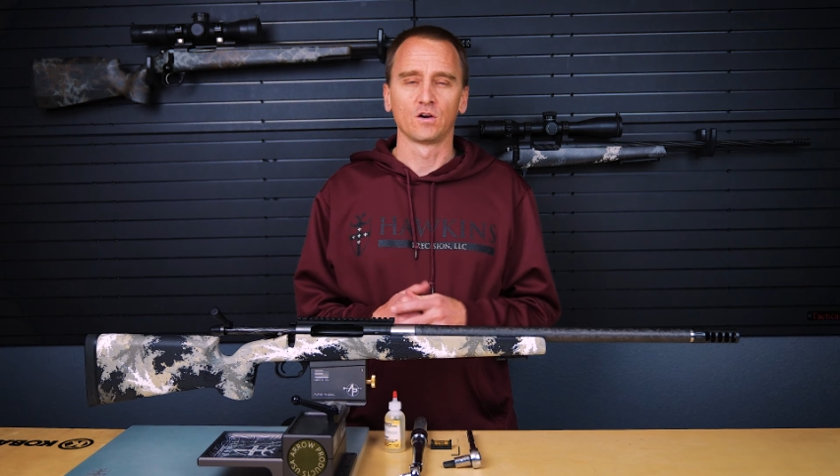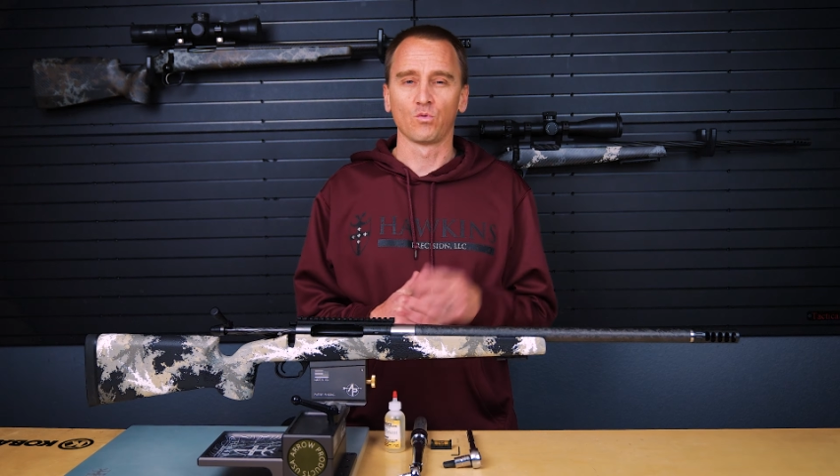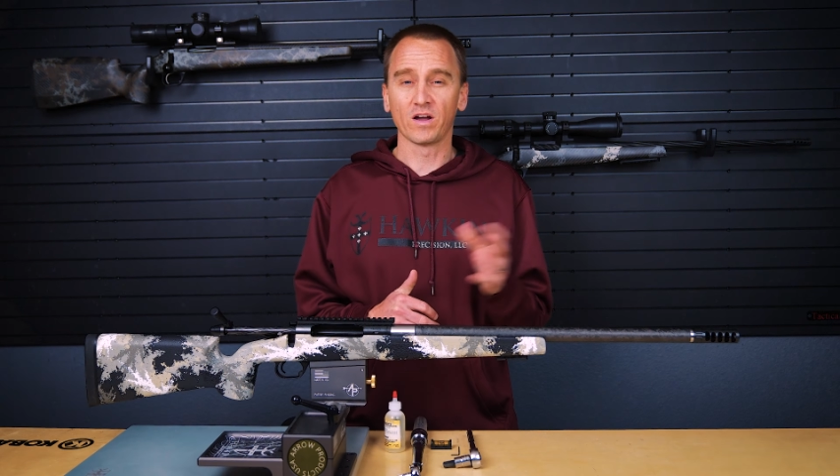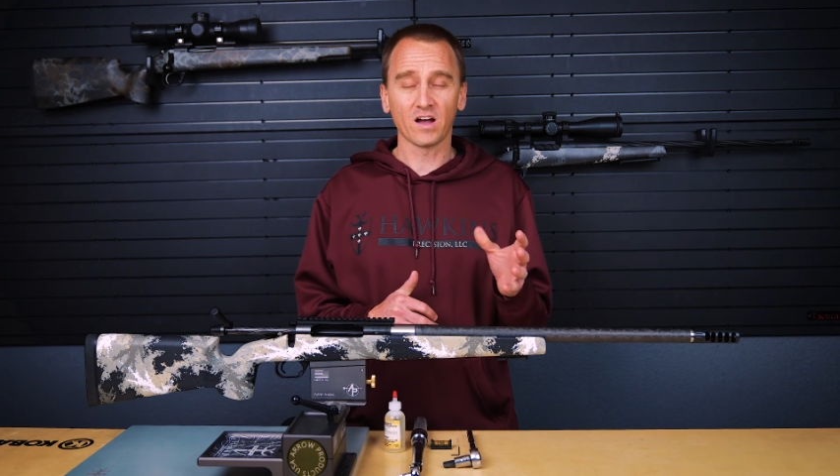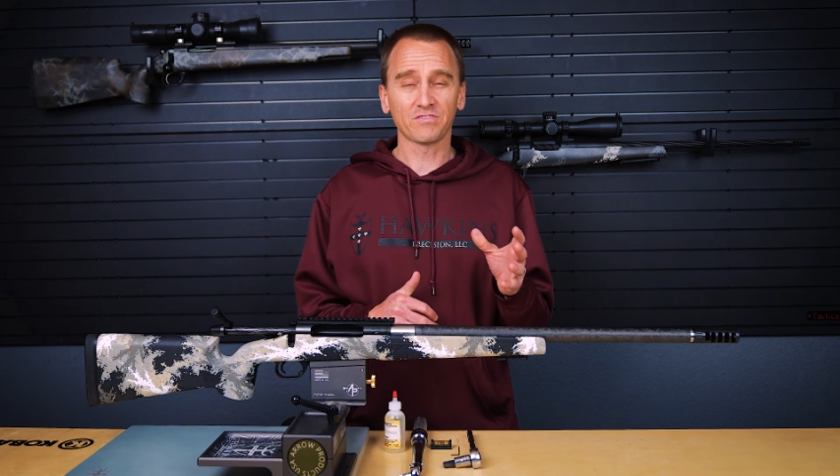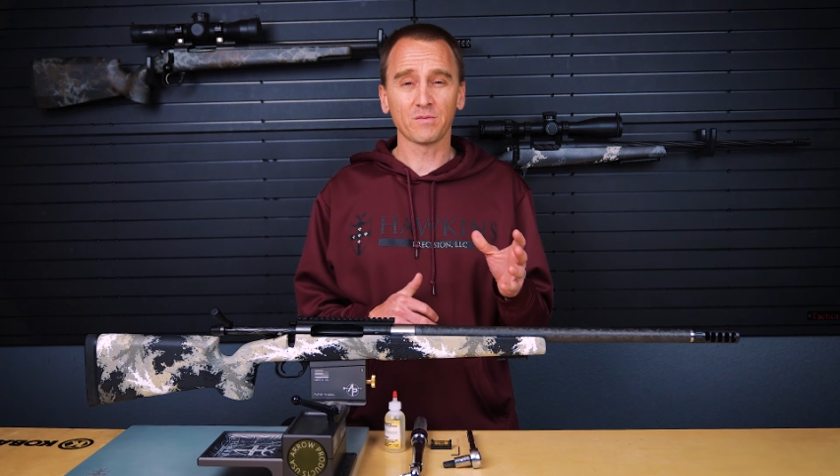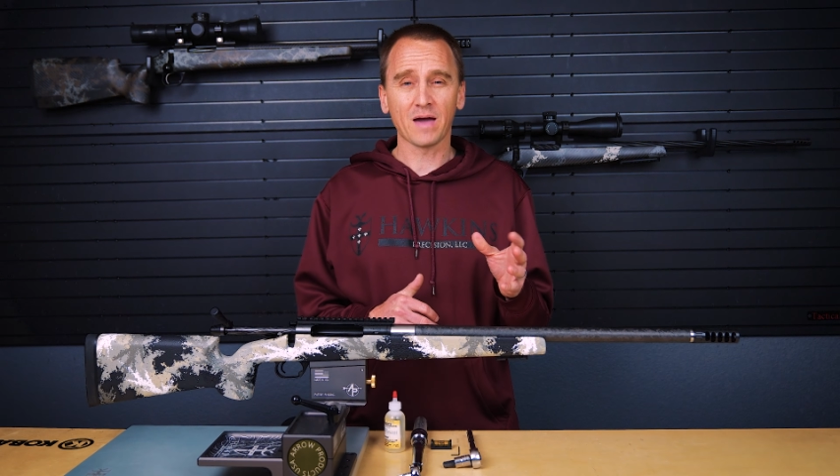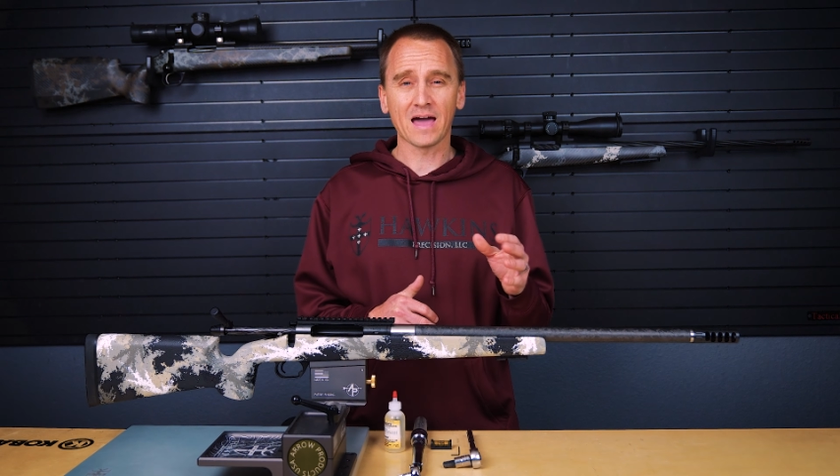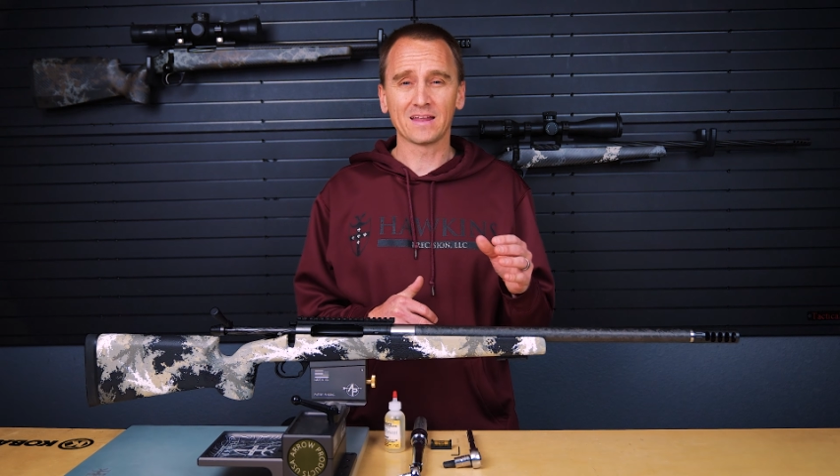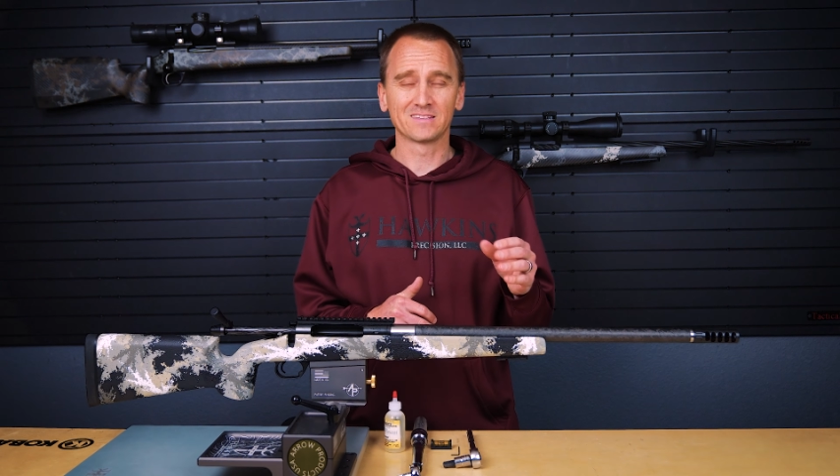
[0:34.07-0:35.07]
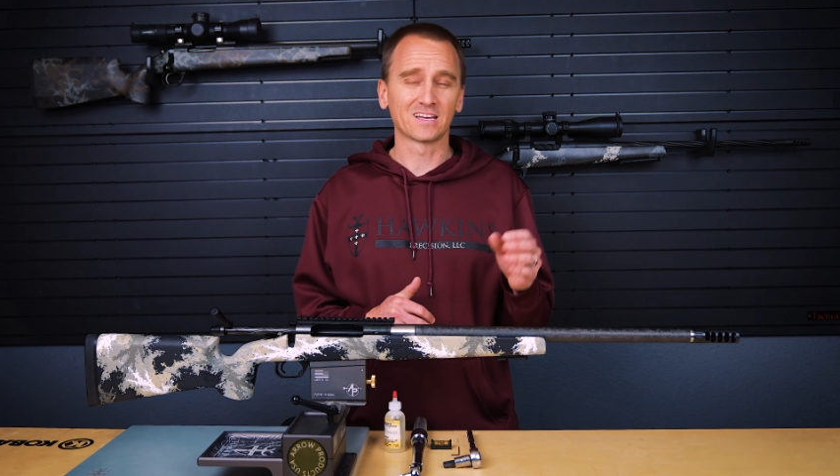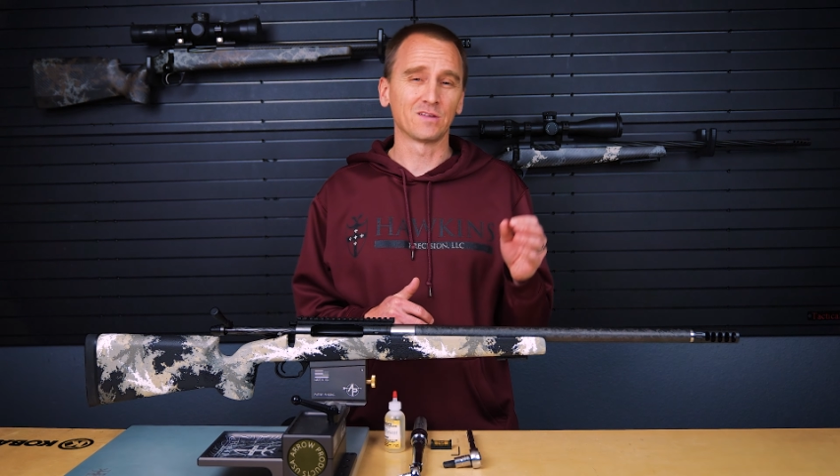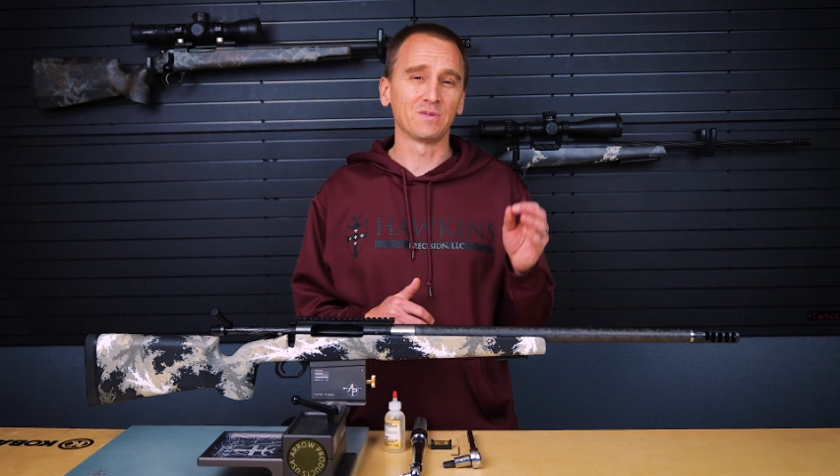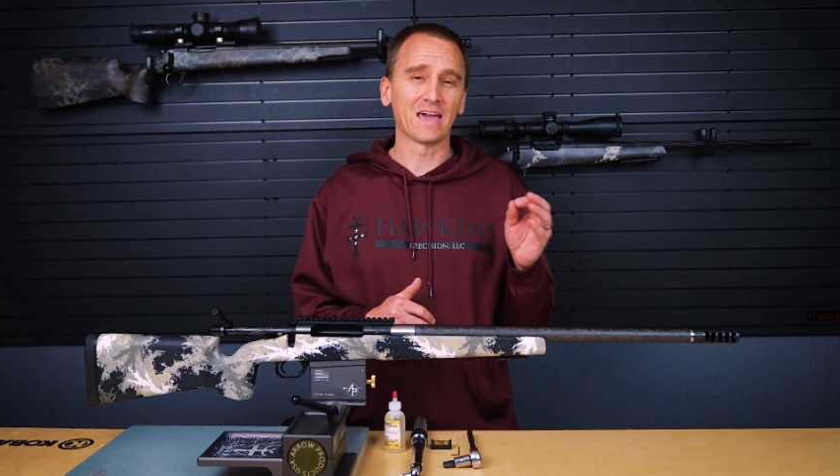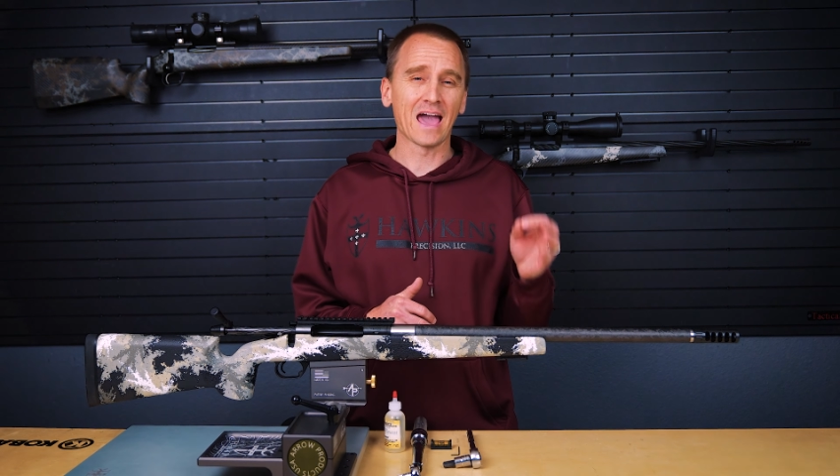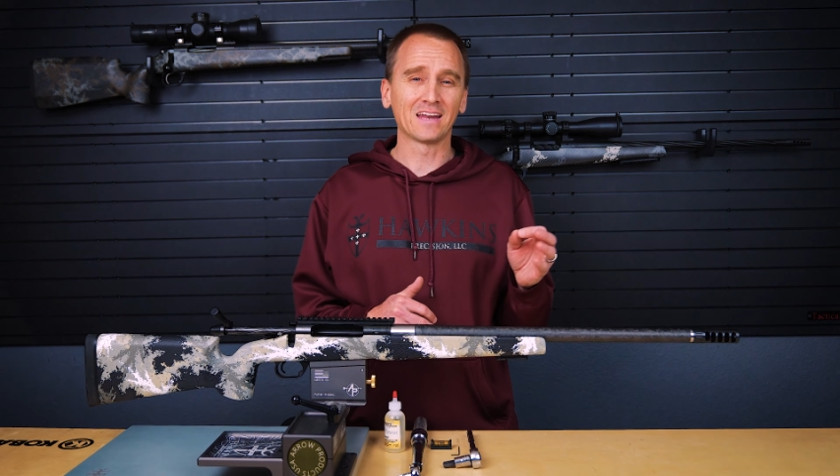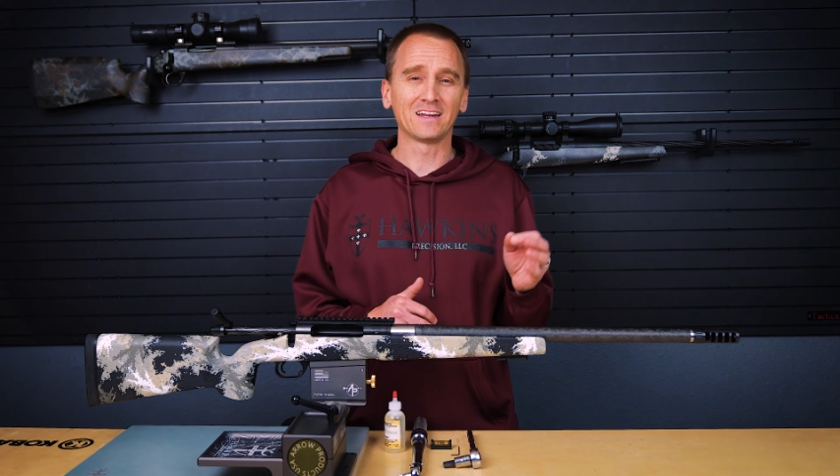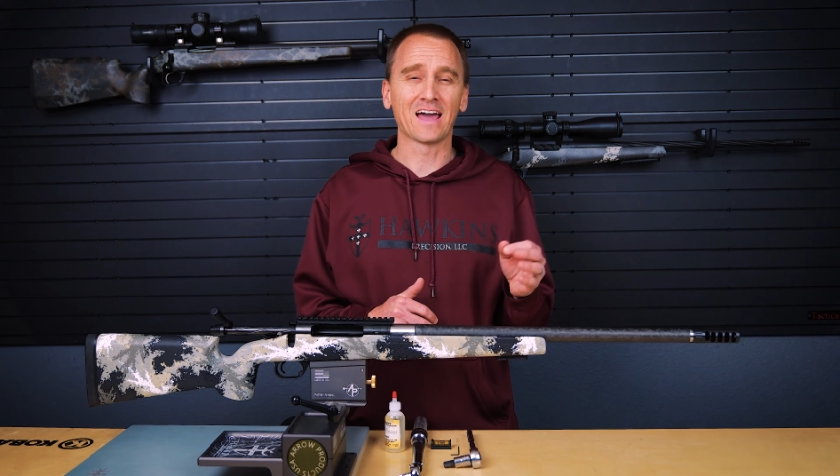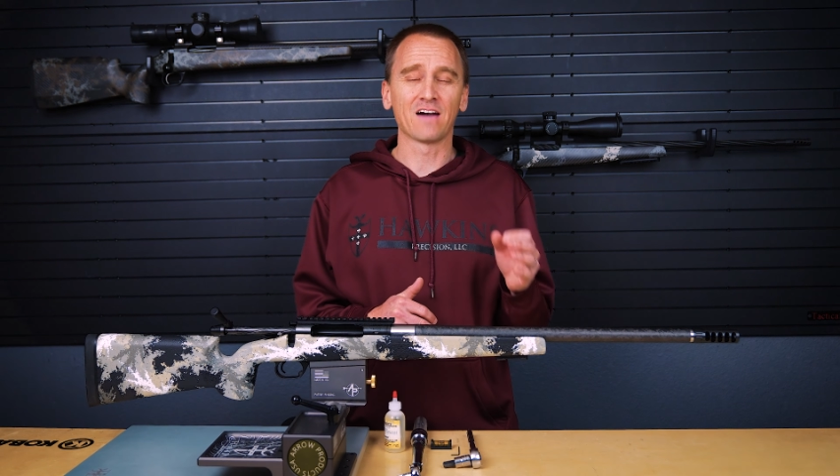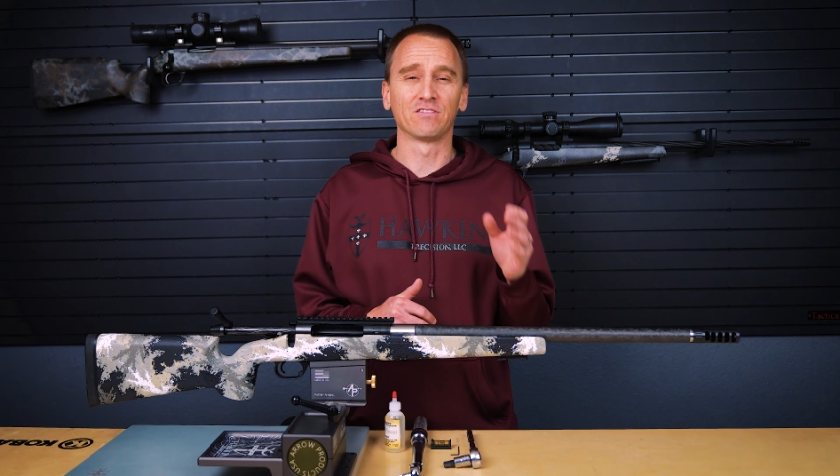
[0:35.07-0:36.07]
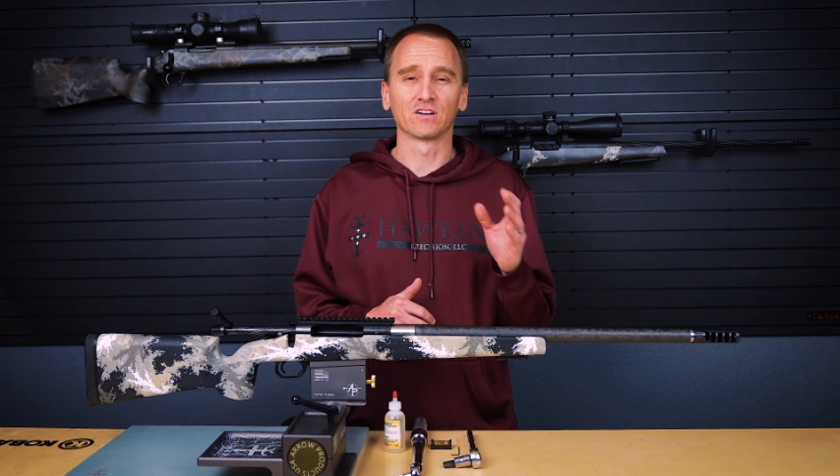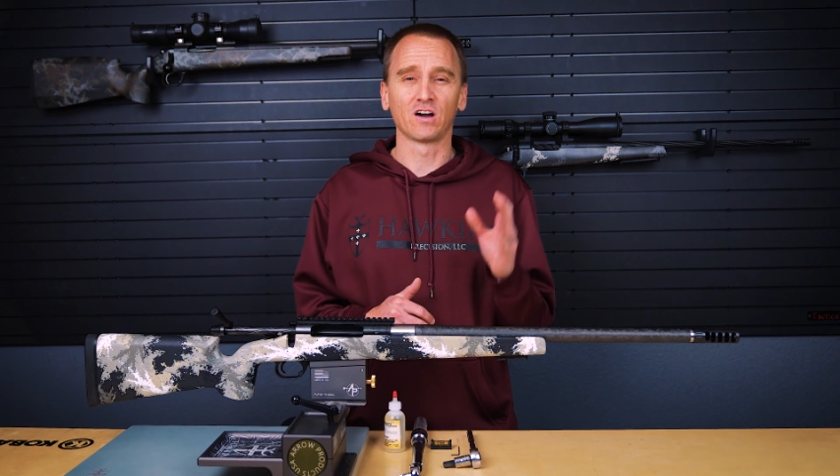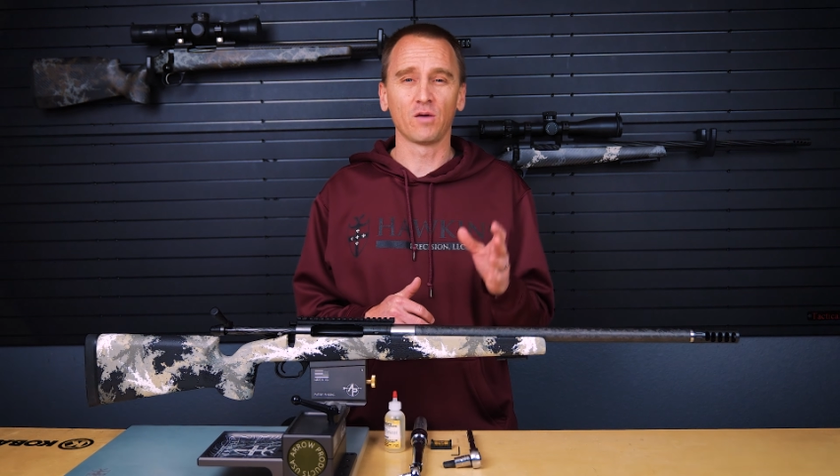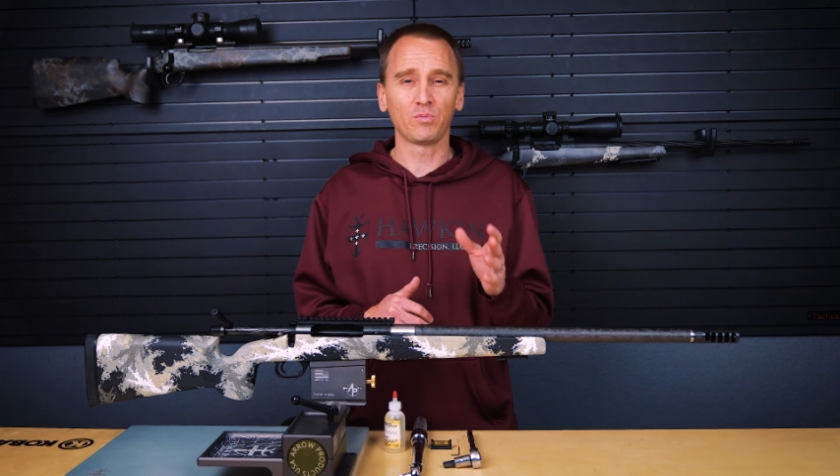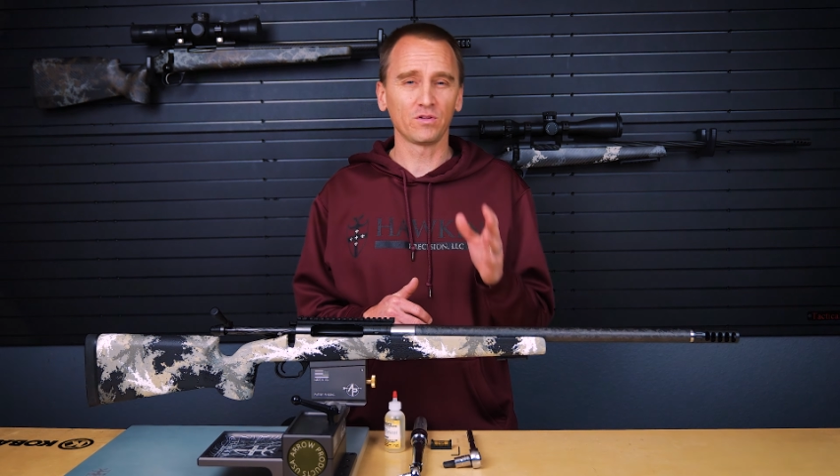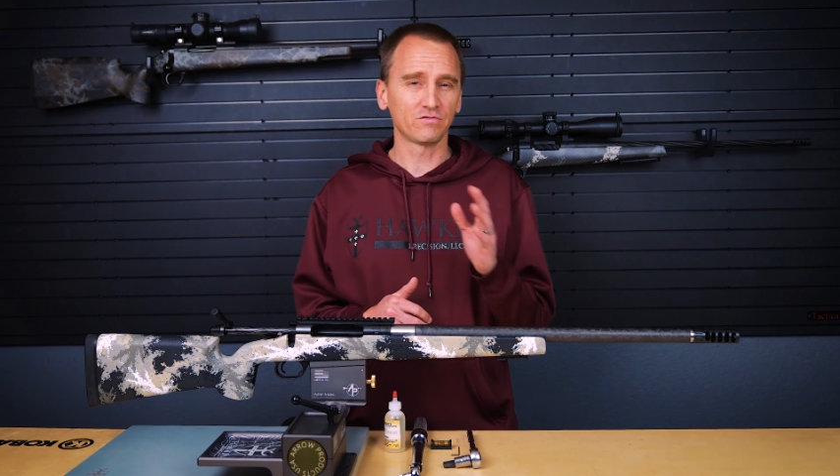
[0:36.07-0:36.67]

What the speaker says: Right off the bat, it's going to be handy to have a couple